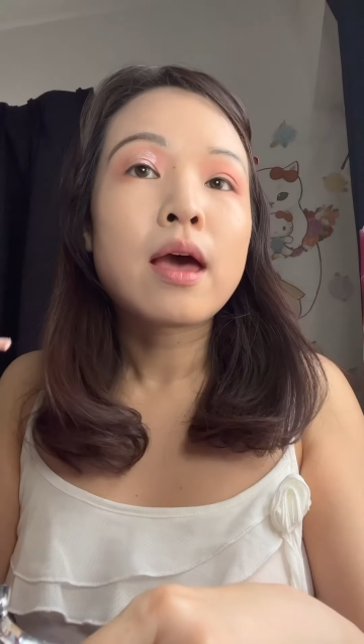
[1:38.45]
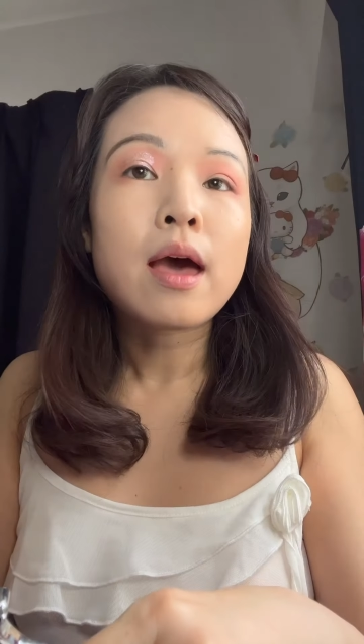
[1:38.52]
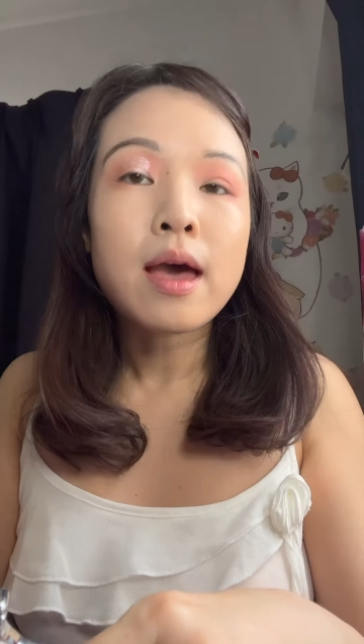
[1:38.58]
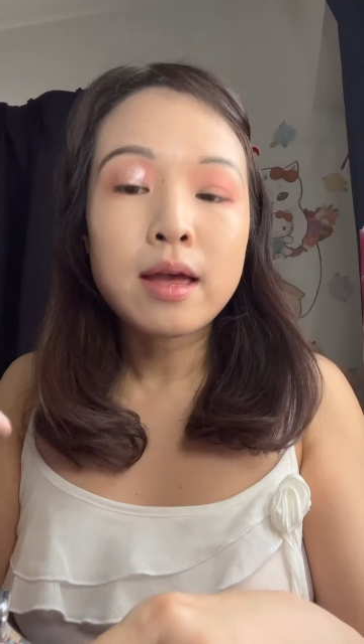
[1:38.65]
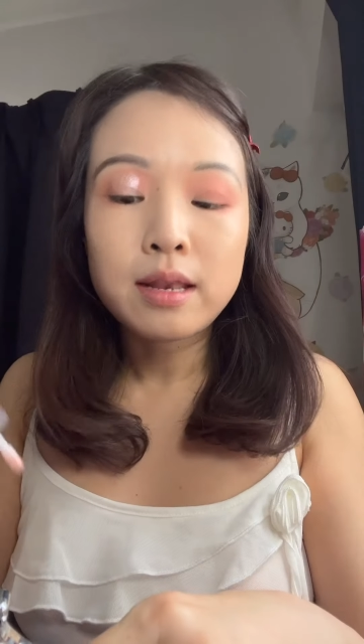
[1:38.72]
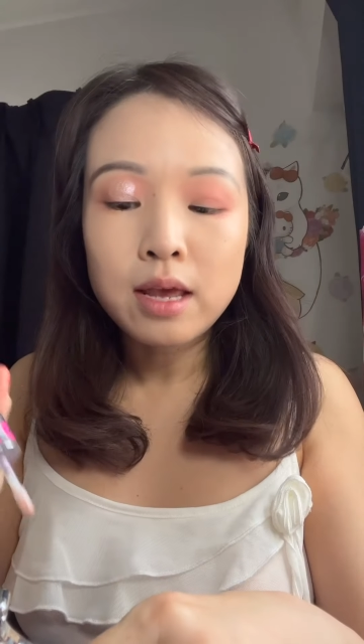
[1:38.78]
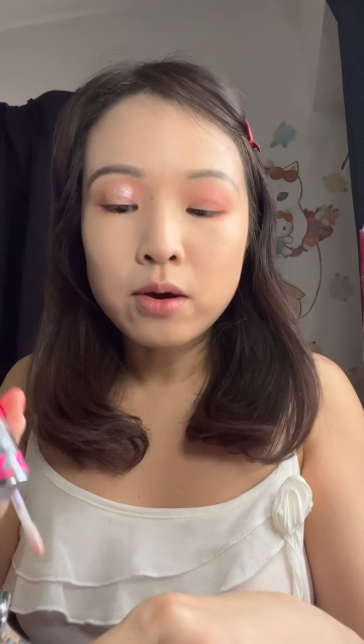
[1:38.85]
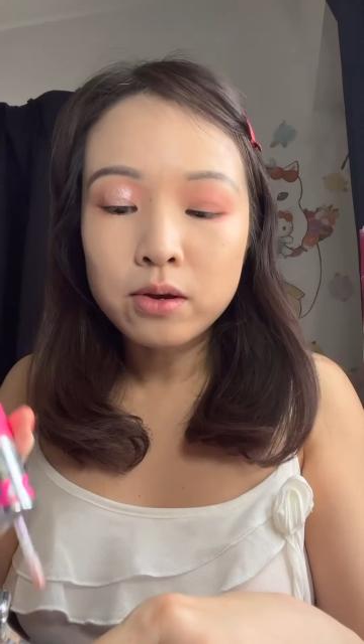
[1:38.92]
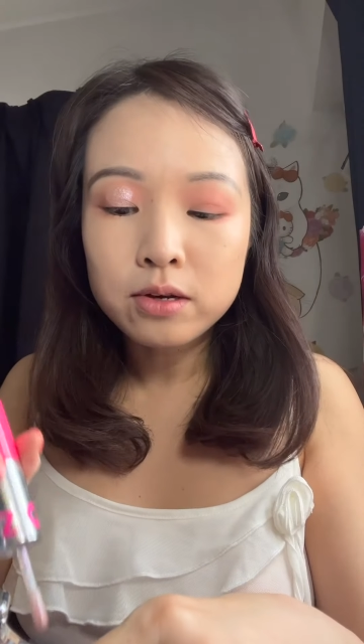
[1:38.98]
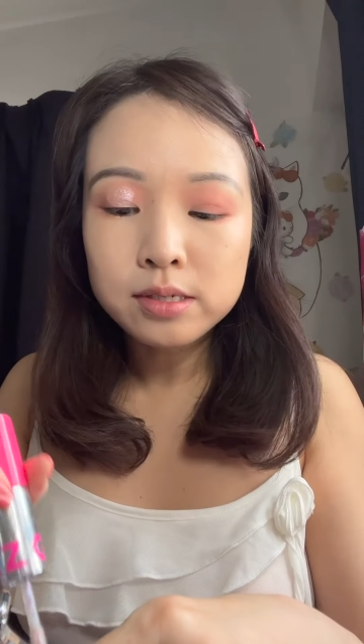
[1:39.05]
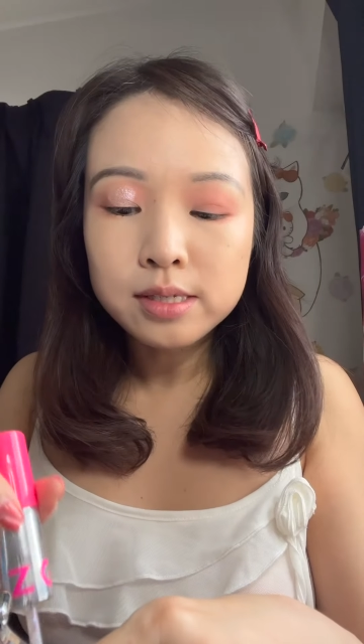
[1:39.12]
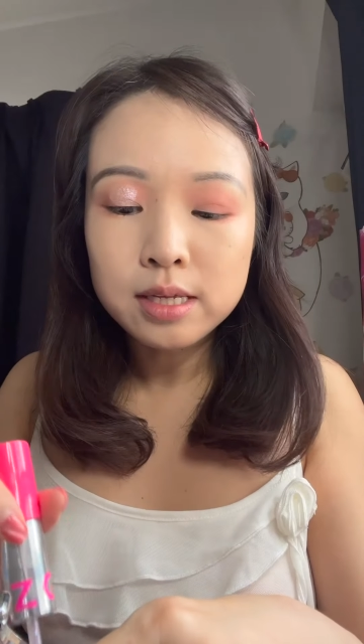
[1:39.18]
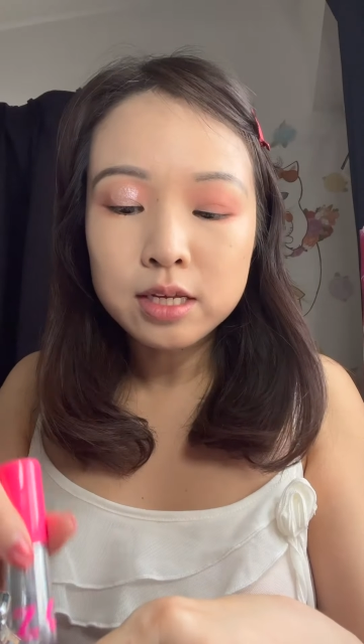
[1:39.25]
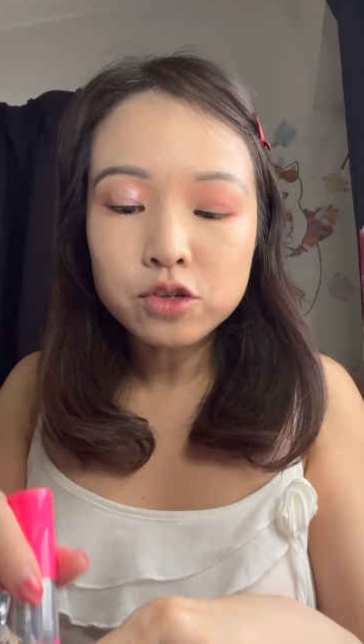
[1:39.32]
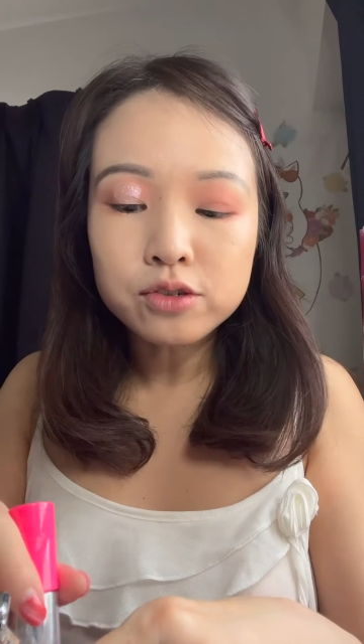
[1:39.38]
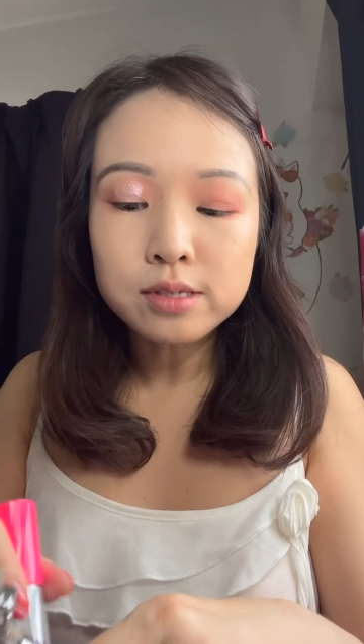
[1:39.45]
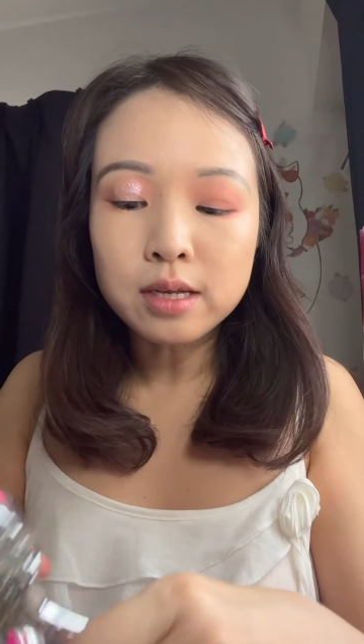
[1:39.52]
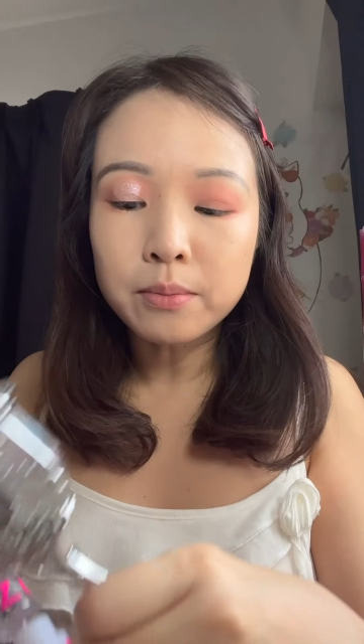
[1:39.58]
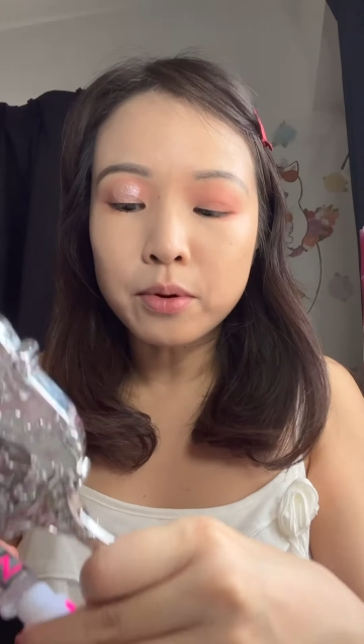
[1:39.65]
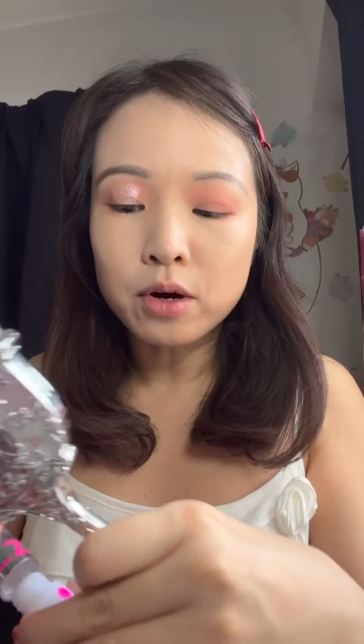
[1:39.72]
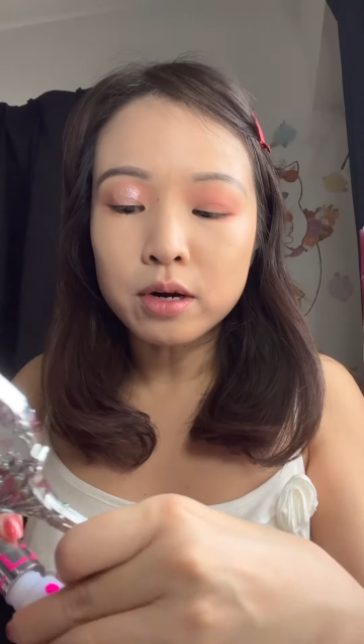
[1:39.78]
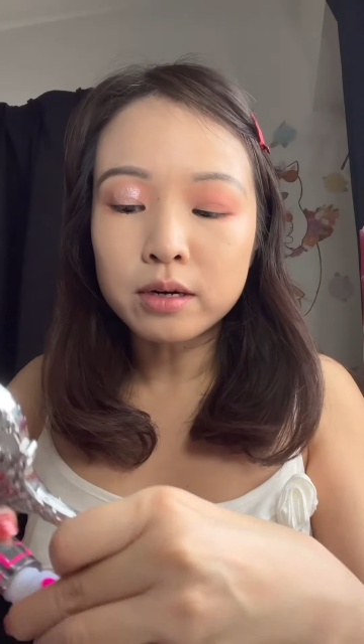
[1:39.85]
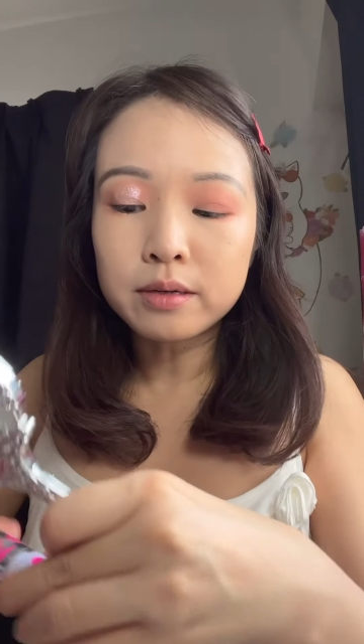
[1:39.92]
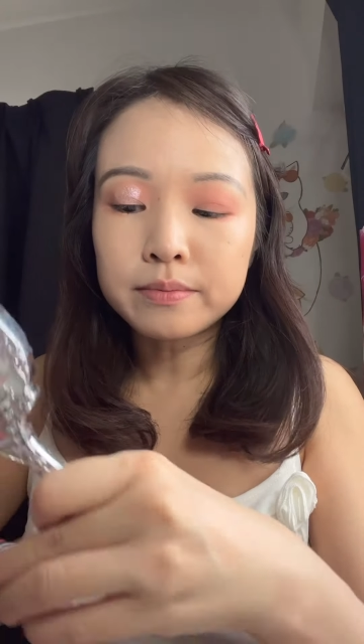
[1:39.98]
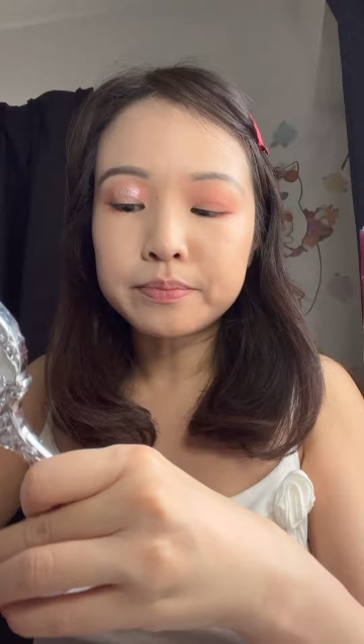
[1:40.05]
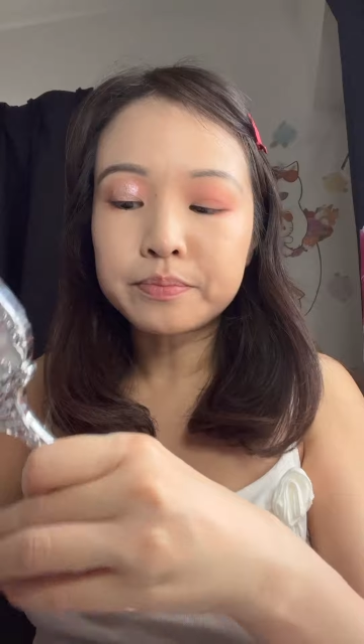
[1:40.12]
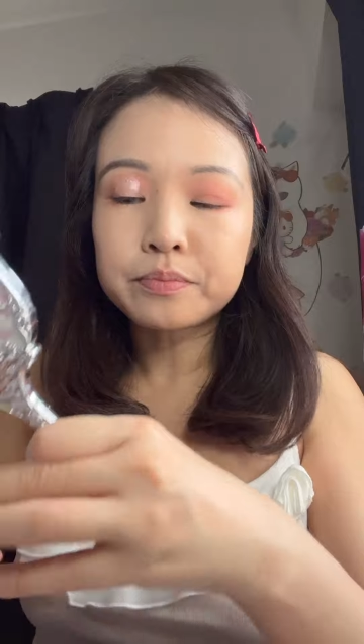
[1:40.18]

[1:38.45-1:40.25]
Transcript: And now here's the interesting part.